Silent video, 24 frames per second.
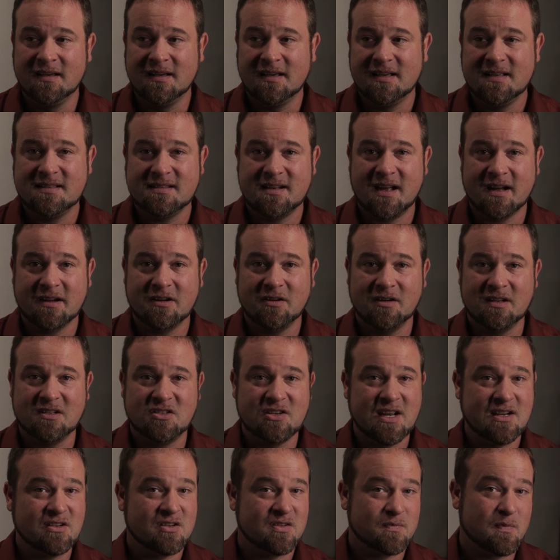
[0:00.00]
He's not going to
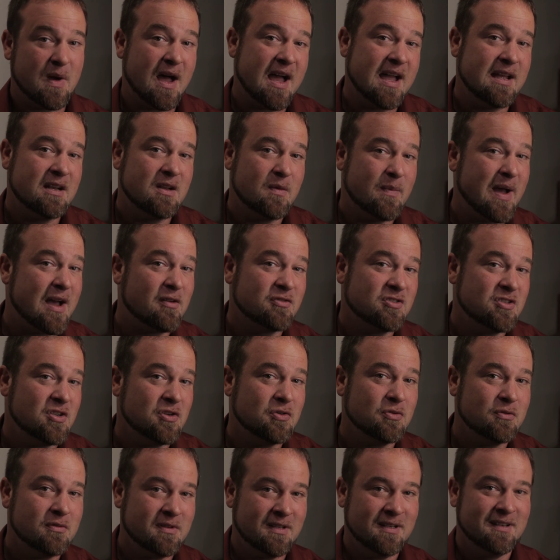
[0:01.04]
change his mind about
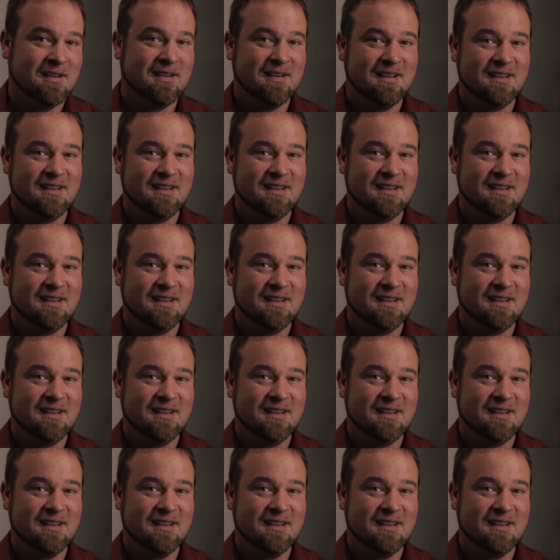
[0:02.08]
you.